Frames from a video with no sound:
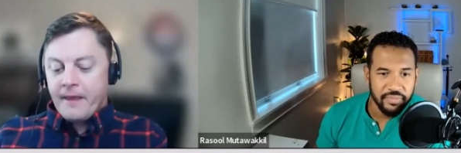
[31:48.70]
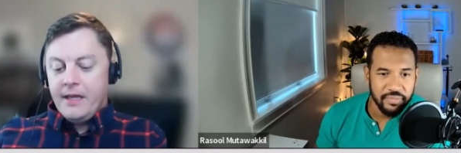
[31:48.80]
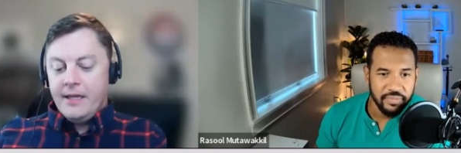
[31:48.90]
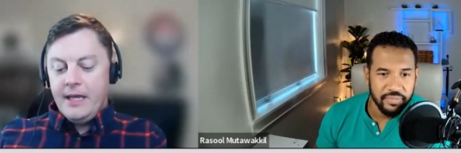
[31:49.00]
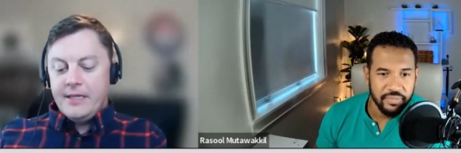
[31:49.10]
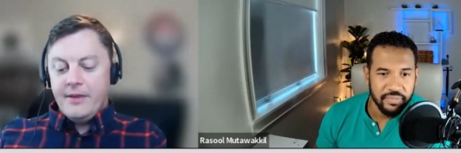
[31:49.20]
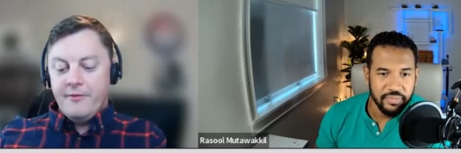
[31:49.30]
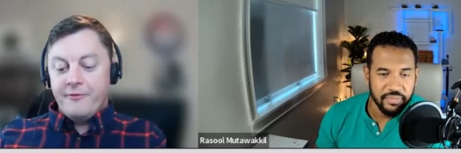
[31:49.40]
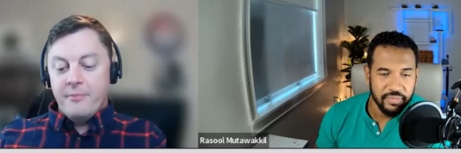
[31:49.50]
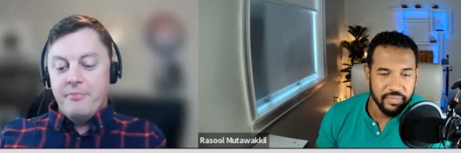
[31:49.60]
Speaker 1: and
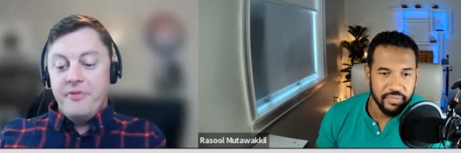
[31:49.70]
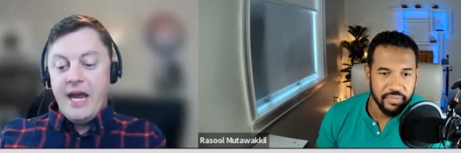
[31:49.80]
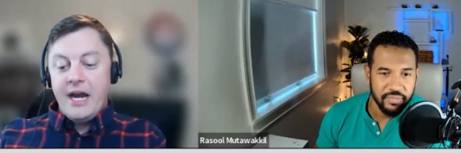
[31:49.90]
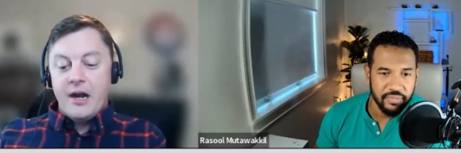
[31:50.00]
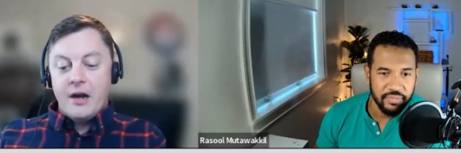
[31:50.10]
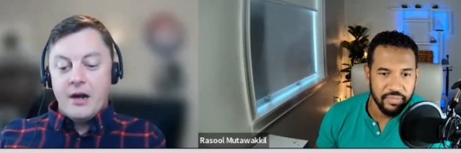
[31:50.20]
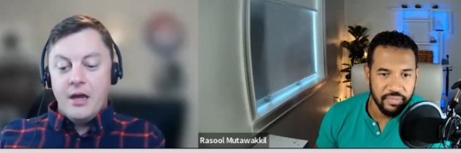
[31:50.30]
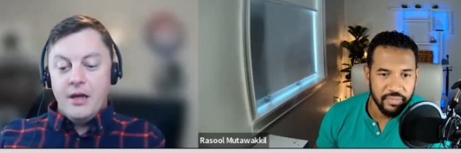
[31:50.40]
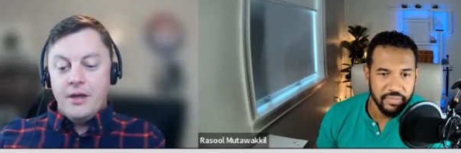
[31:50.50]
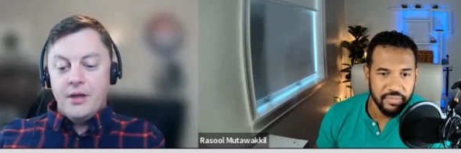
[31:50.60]
and from
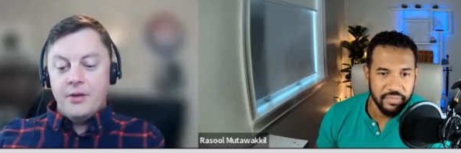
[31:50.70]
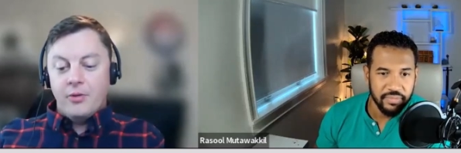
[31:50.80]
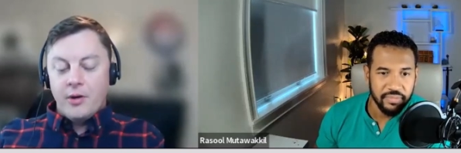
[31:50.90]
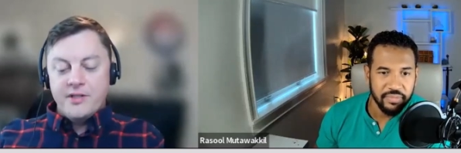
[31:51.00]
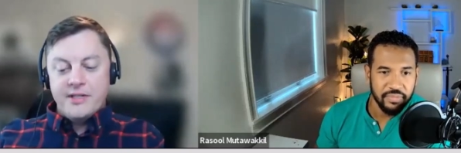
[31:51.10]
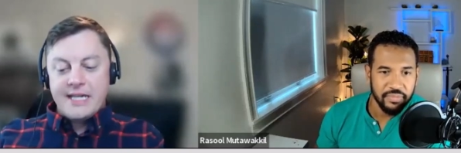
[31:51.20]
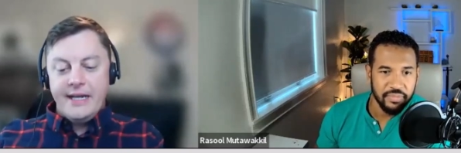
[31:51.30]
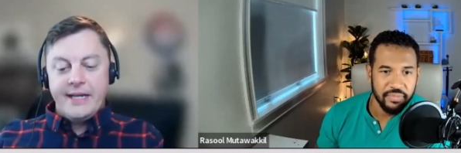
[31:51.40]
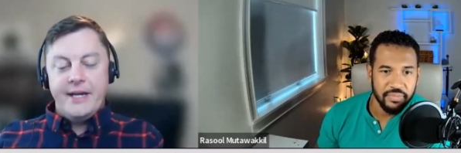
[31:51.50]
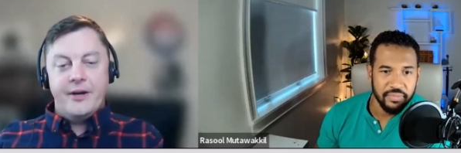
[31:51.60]
there you were always just
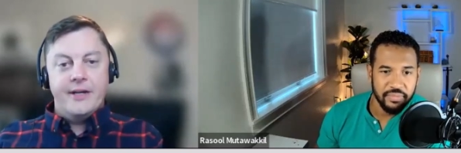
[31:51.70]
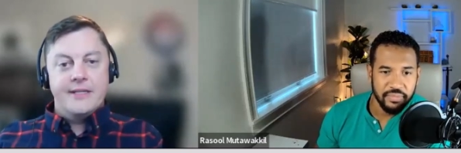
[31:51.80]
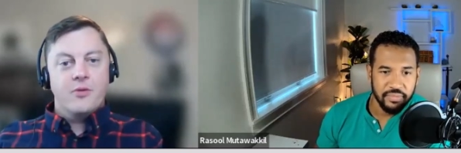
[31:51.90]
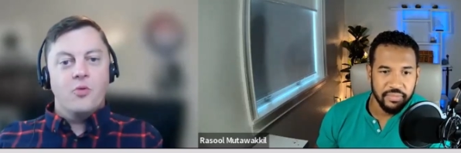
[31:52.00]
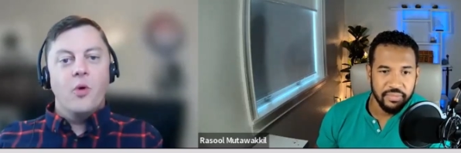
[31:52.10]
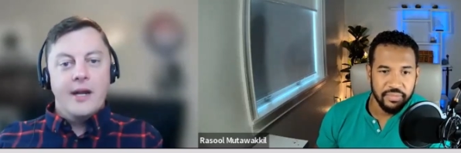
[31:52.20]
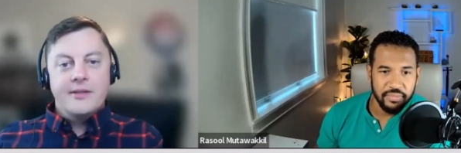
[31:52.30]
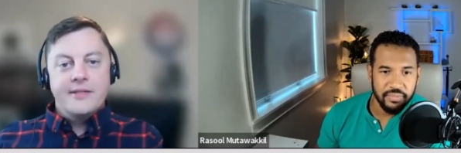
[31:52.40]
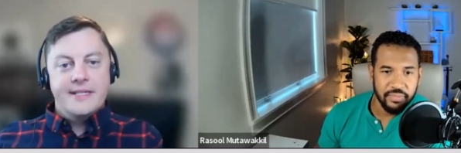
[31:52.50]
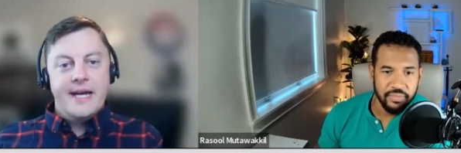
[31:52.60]
kind of curious like what
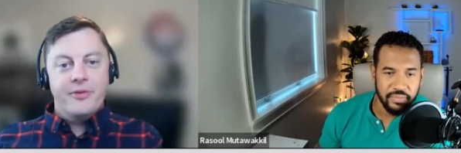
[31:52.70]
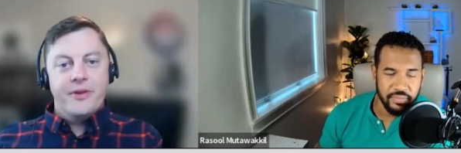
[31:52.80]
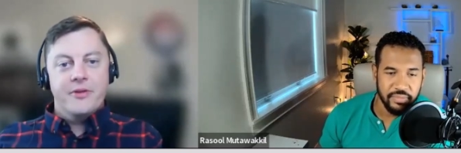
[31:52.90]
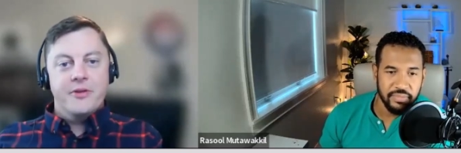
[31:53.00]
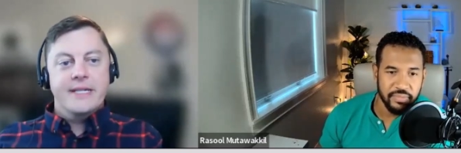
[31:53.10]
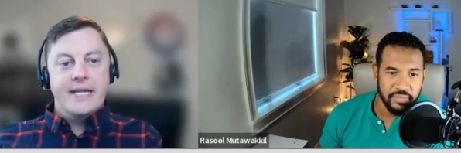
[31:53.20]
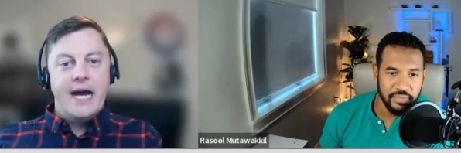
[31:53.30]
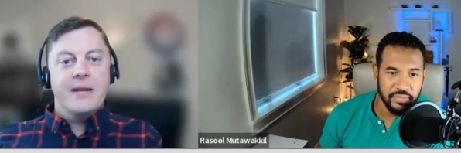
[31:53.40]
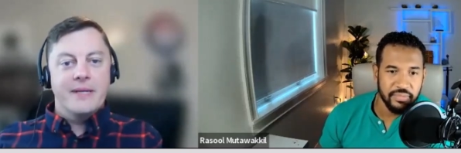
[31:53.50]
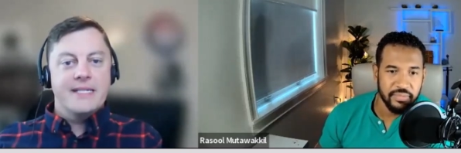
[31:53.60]
else is out there there's
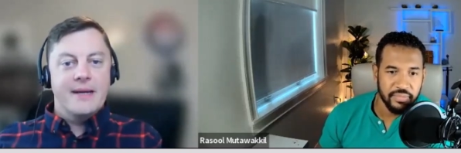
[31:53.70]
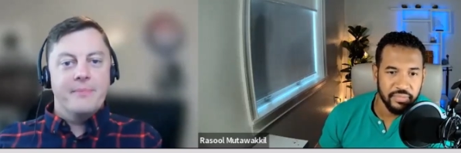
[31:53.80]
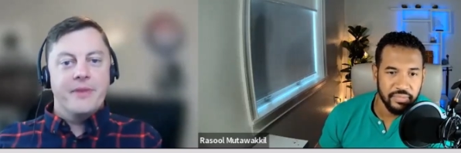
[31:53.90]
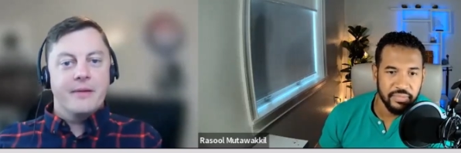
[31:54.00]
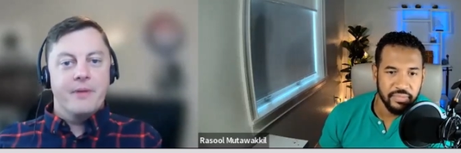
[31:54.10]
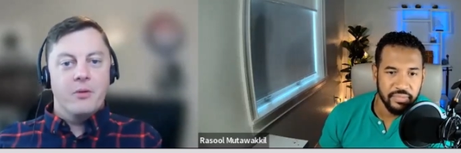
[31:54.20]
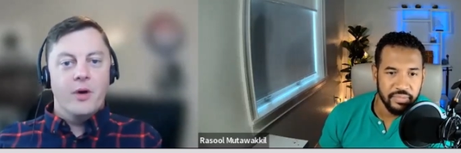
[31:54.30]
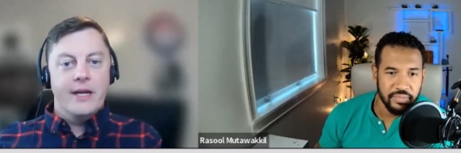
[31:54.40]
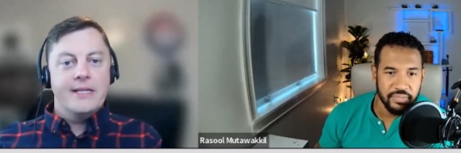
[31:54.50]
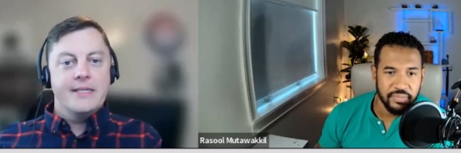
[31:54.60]
got to be something but
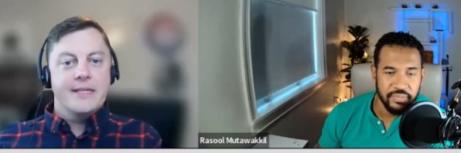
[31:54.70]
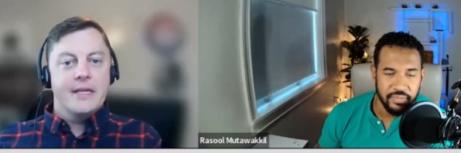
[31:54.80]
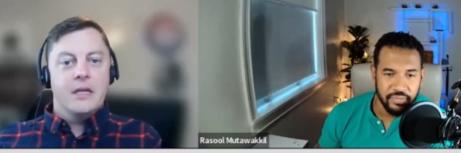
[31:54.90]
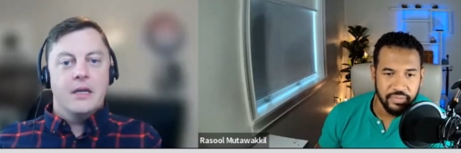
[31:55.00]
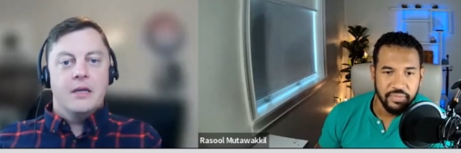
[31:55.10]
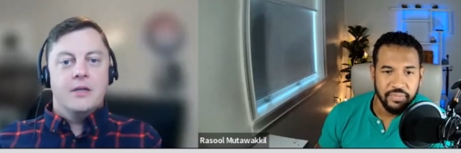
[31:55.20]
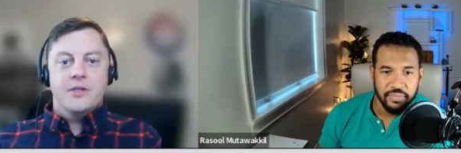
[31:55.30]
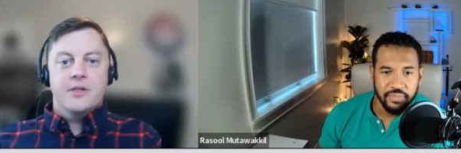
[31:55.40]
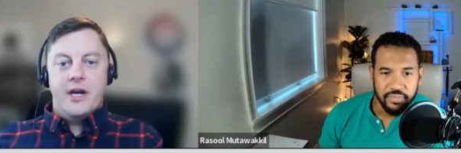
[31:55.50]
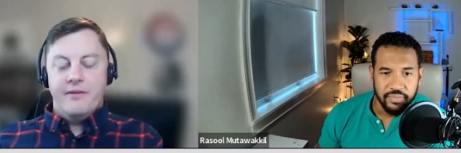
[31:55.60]
what is it
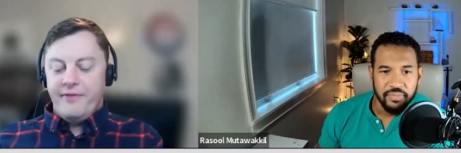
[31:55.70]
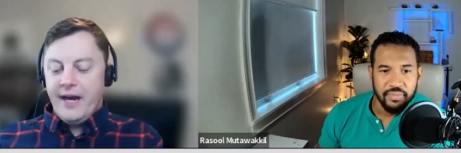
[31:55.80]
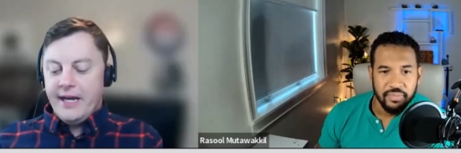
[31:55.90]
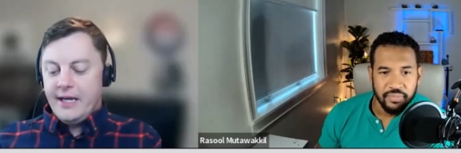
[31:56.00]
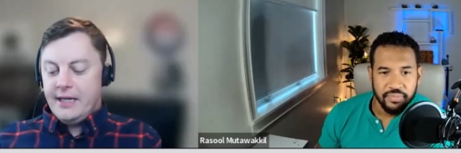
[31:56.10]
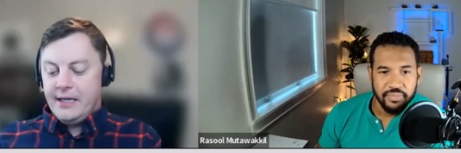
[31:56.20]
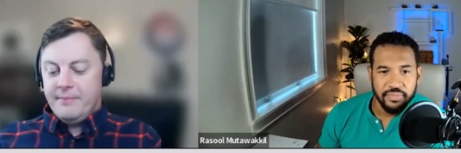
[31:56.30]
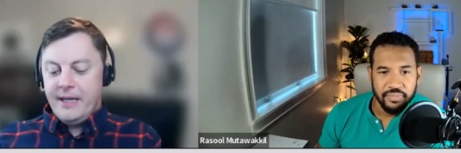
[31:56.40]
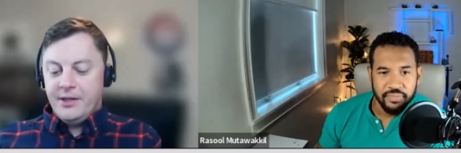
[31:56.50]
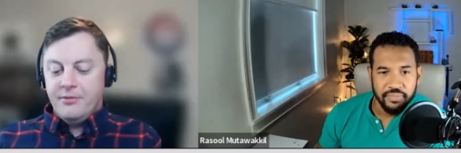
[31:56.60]
just trying to find it and it
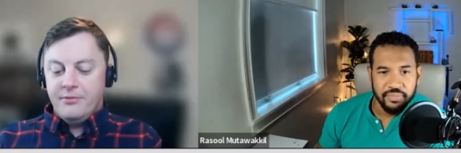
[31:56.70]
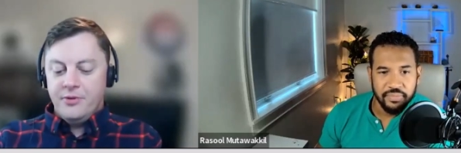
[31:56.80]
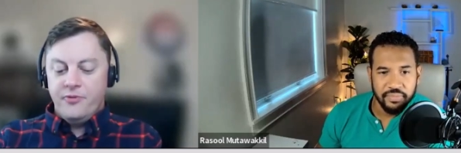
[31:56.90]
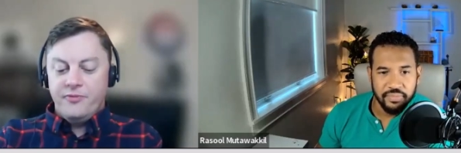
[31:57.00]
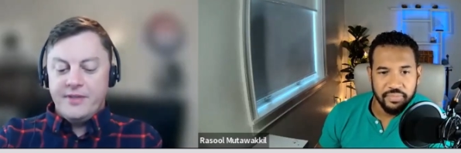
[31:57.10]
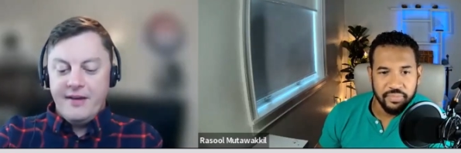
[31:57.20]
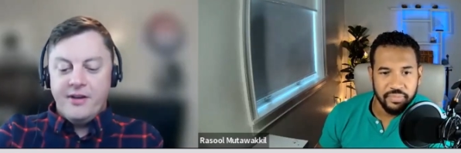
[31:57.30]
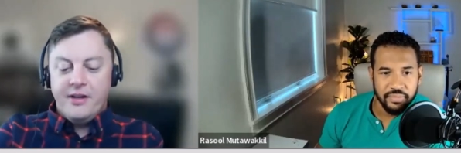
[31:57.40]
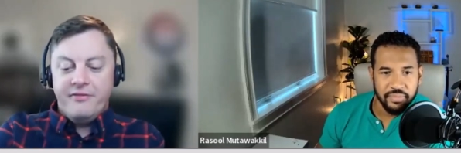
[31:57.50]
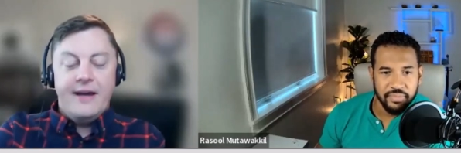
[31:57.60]
man you you
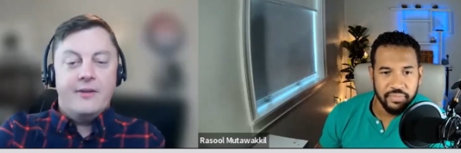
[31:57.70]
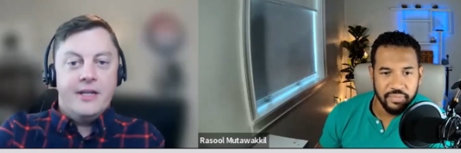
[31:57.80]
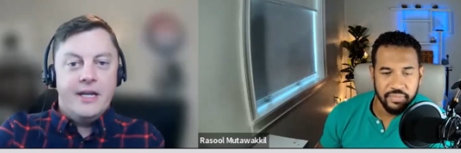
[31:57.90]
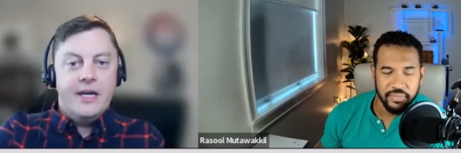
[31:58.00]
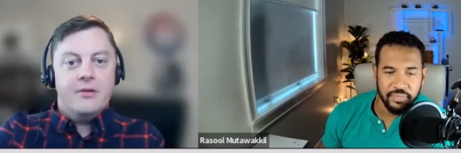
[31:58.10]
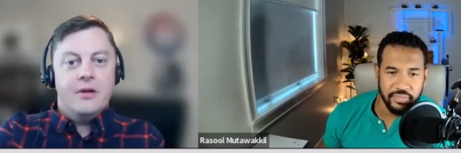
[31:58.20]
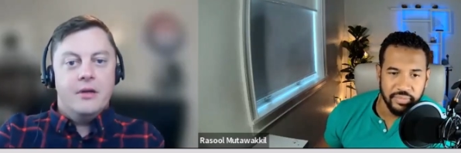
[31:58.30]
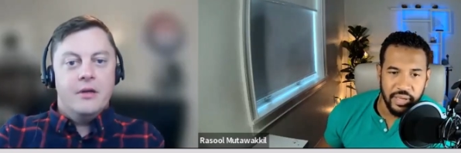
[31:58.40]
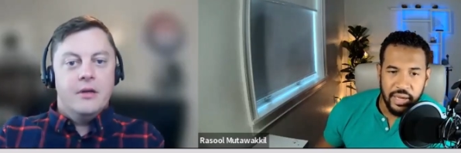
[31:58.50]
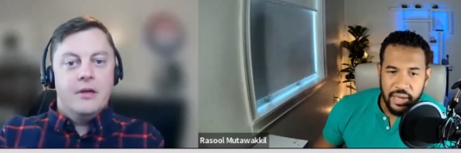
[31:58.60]
definitely found it now
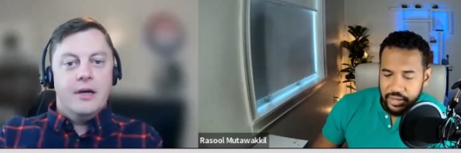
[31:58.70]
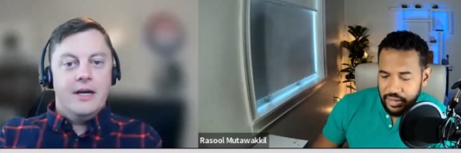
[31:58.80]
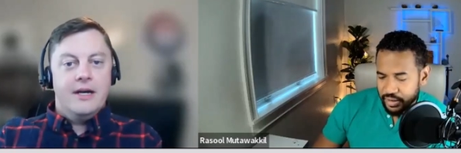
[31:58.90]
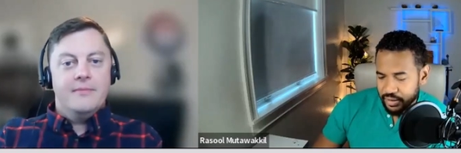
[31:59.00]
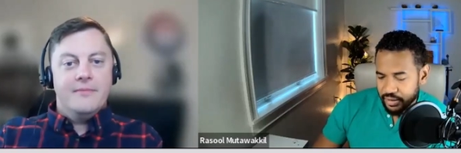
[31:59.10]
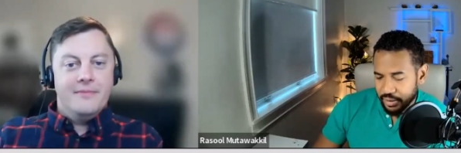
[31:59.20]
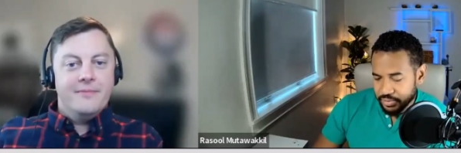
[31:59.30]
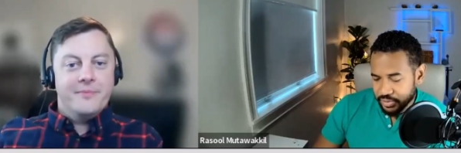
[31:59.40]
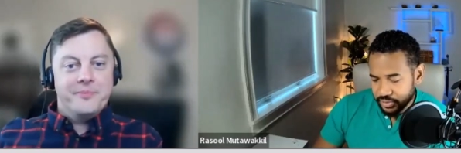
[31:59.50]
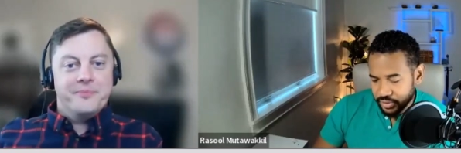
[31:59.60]
yeah um,
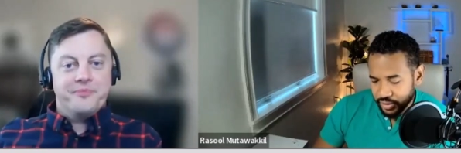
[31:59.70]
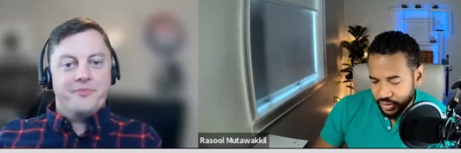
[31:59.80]
Speaker 2: absolutely i